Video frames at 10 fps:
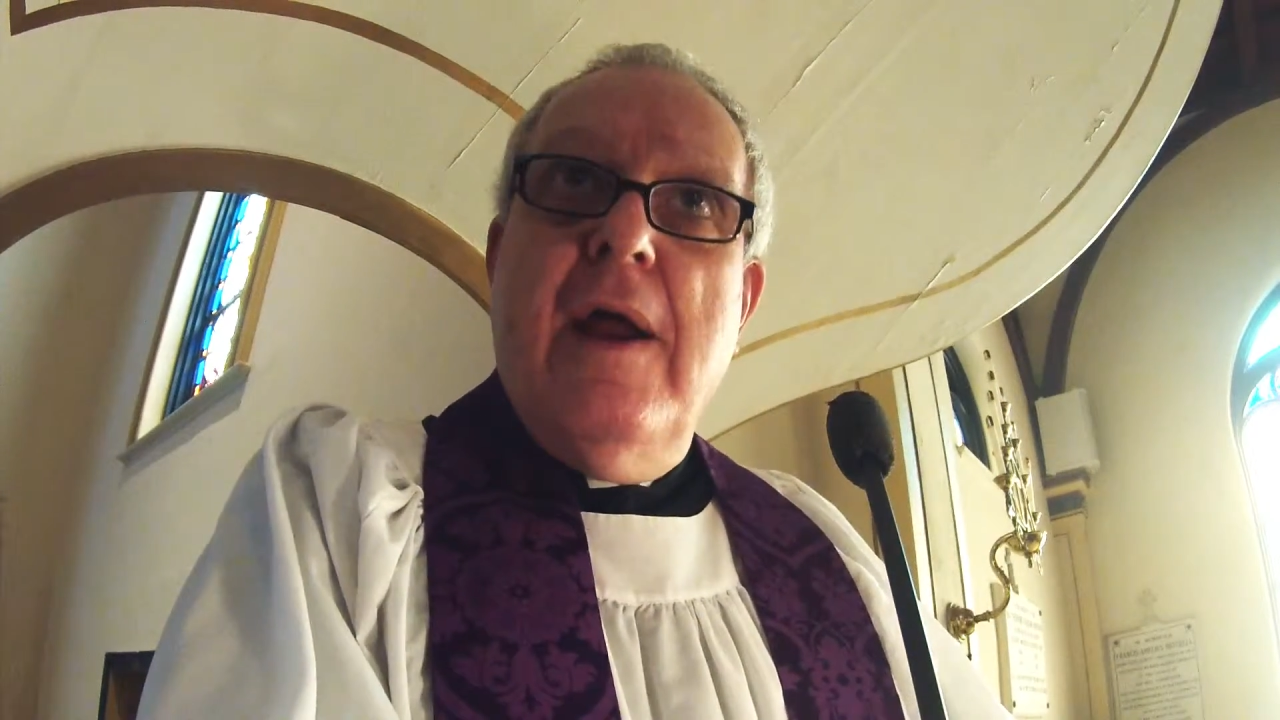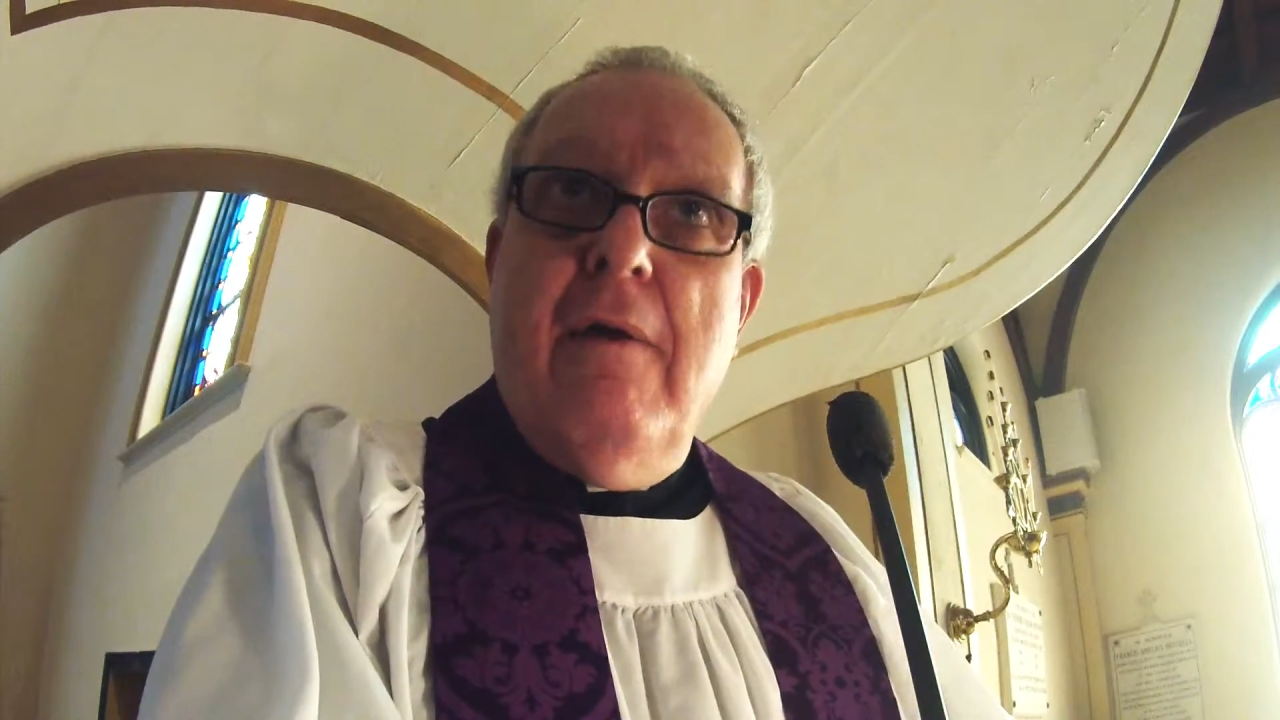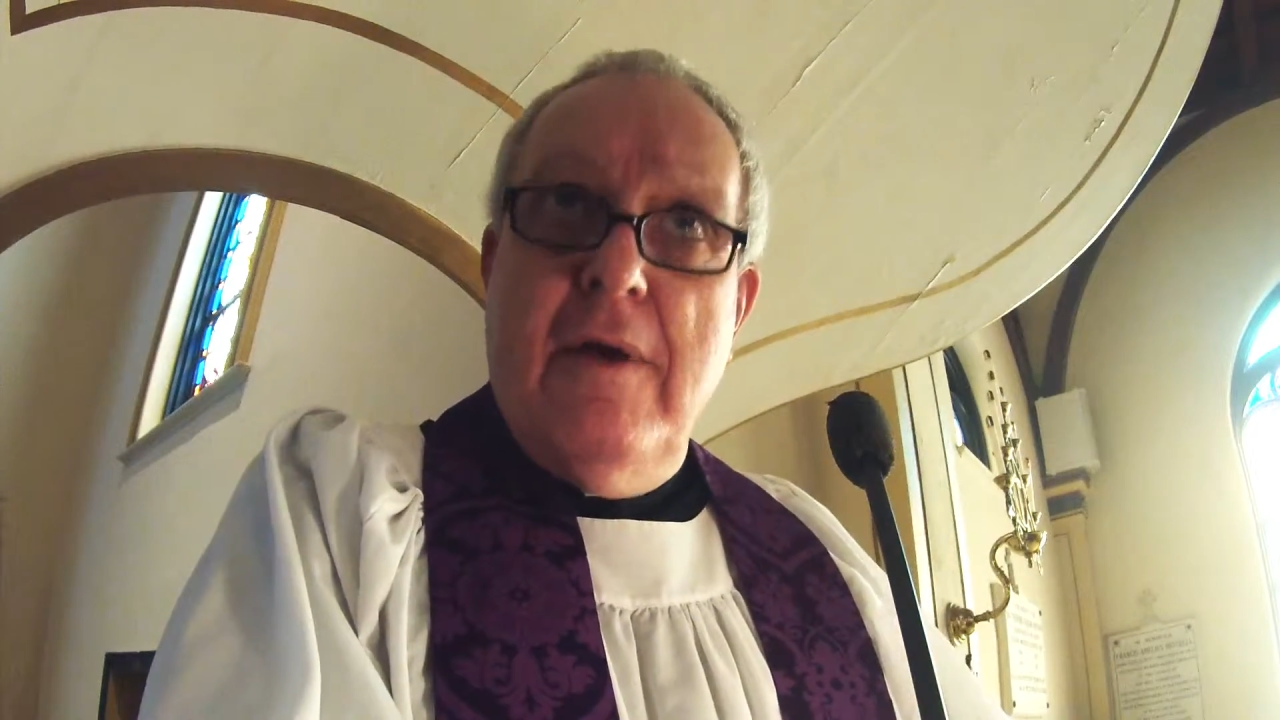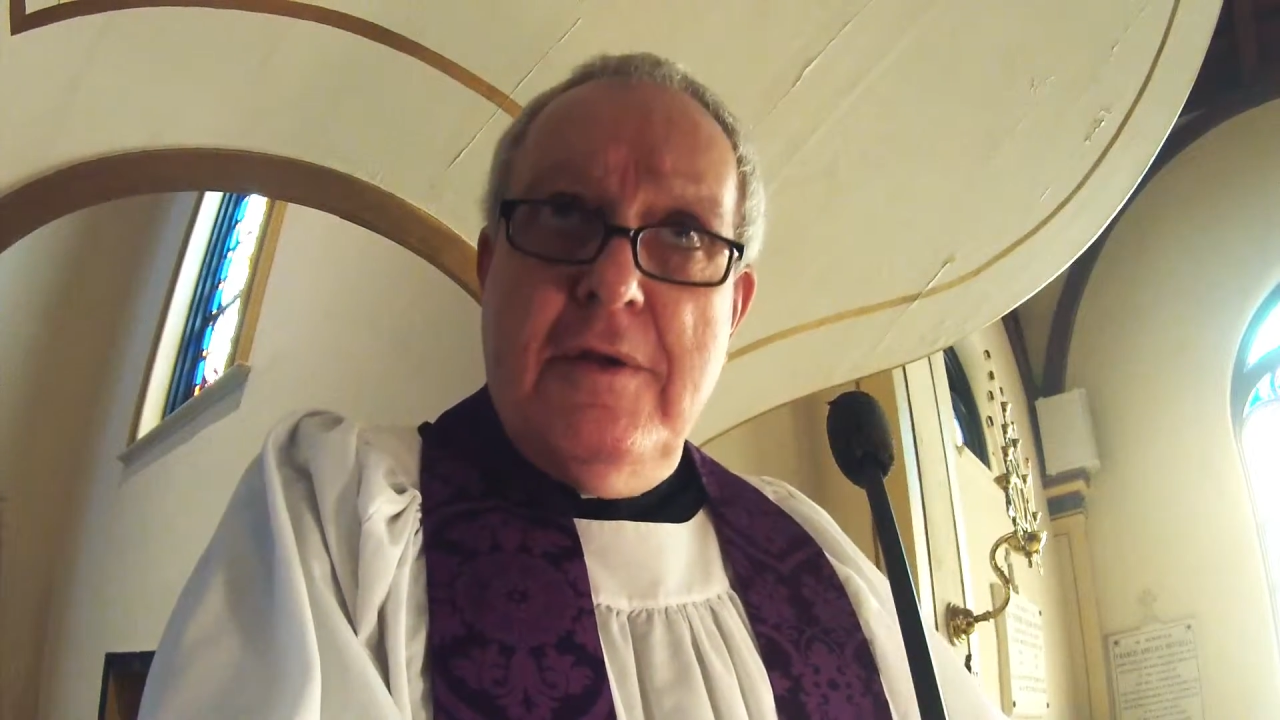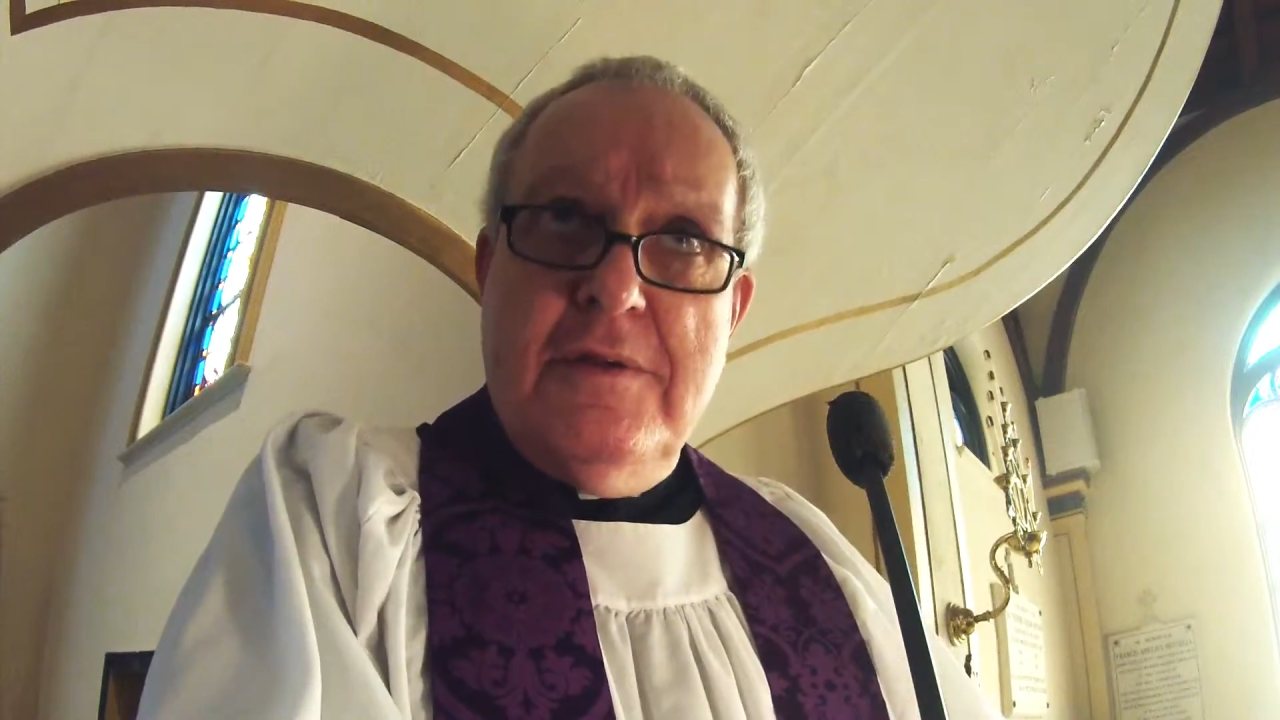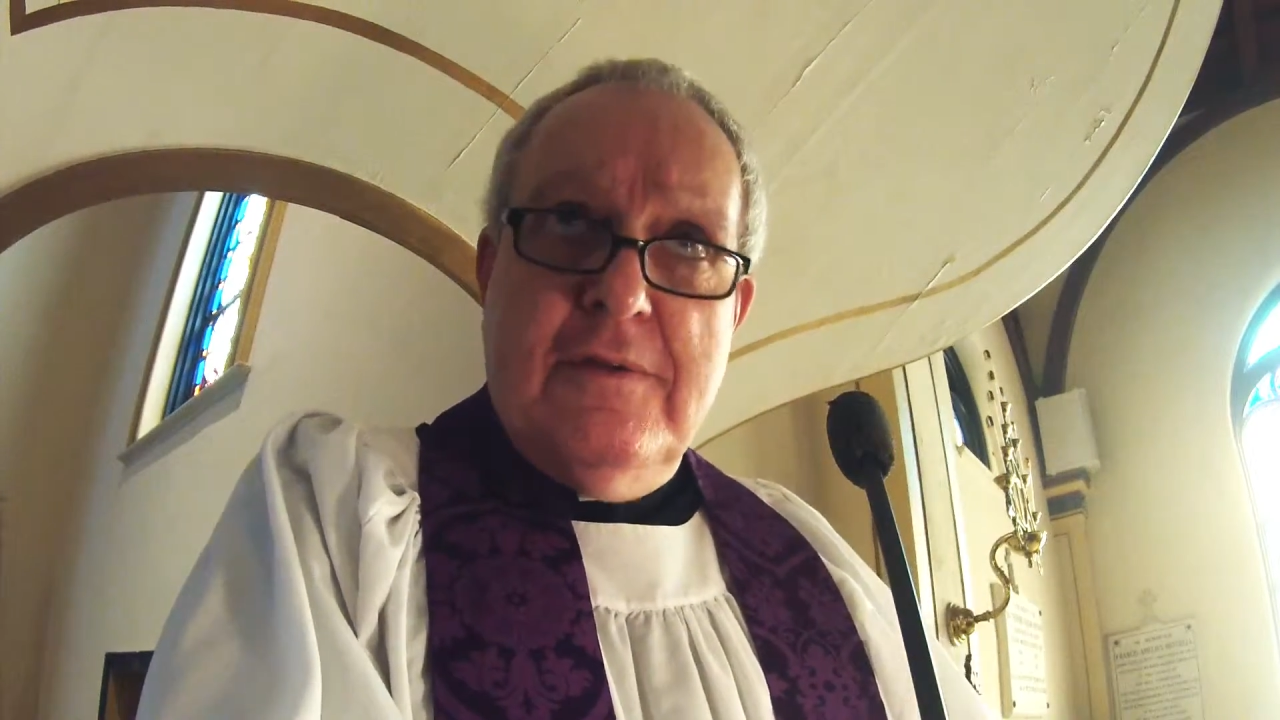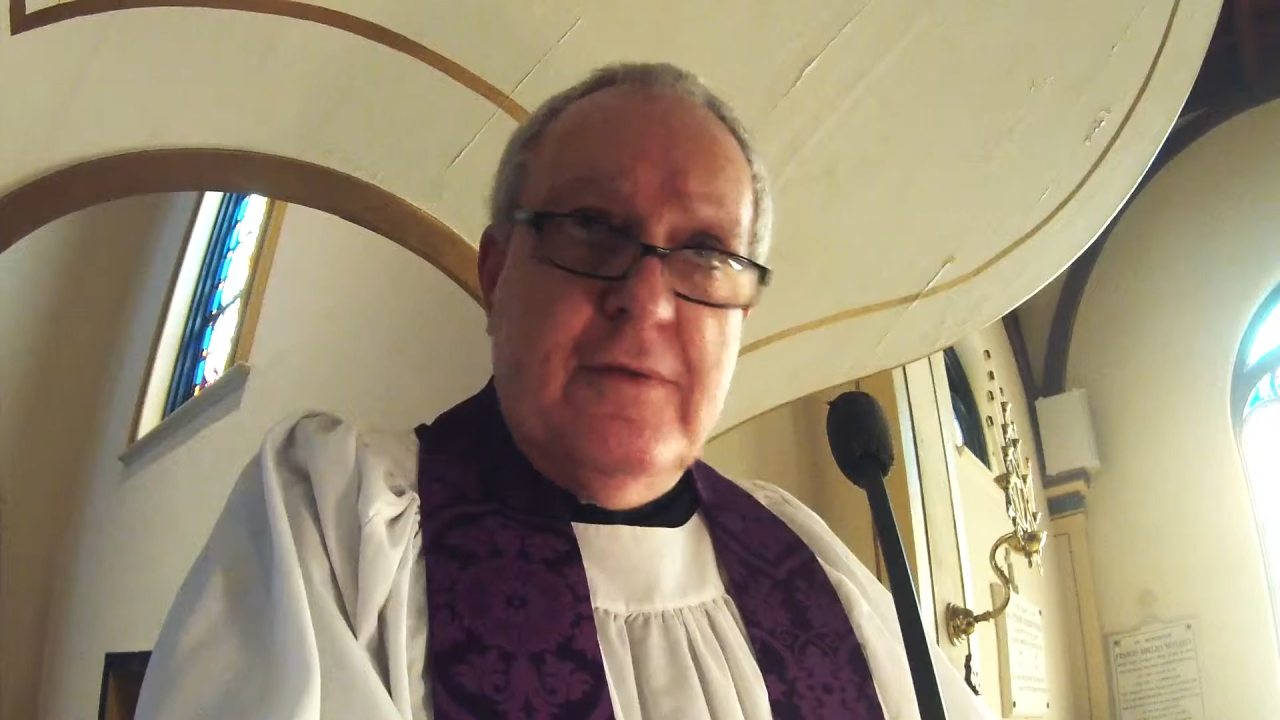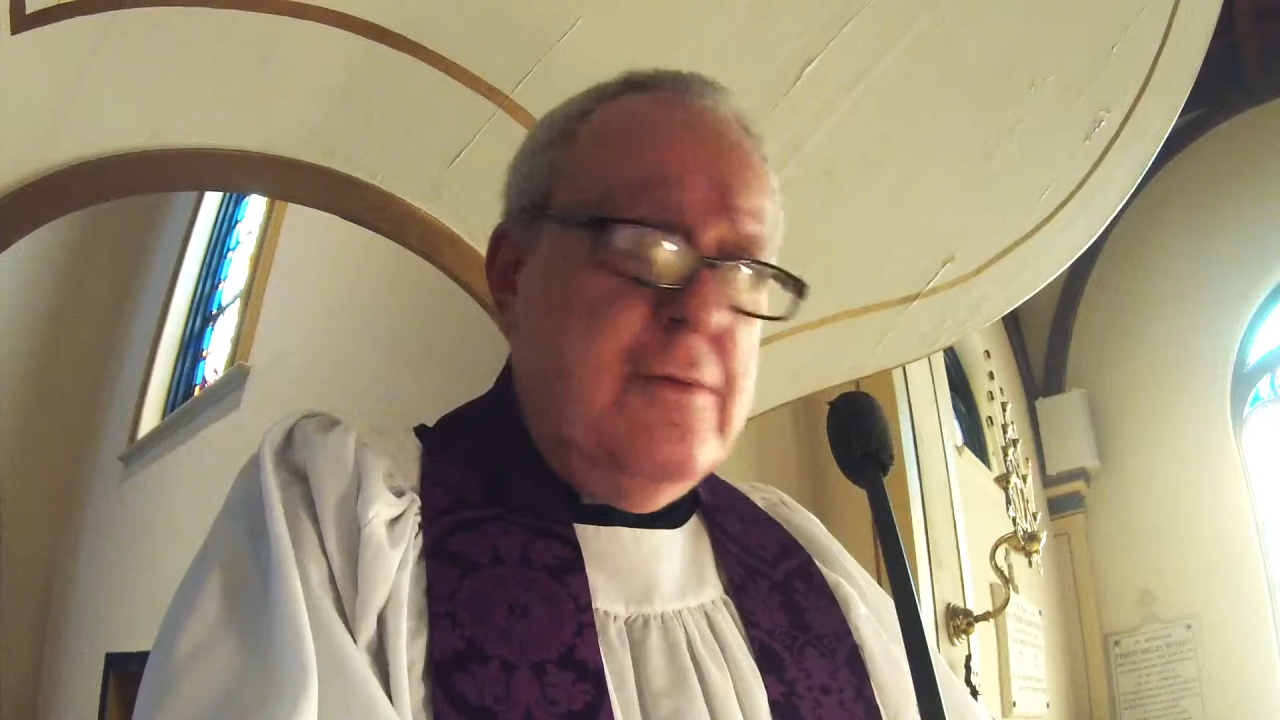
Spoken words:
areas of